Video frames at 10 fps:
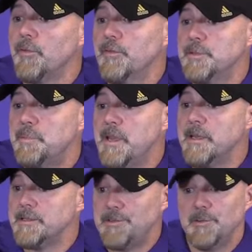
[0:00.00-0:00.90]
of his
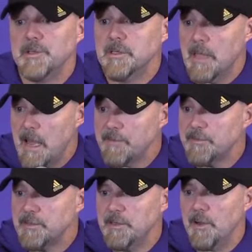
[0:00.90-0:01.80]
picks to his
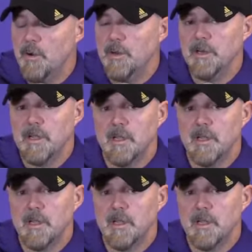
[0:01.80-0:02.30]
left, you know, and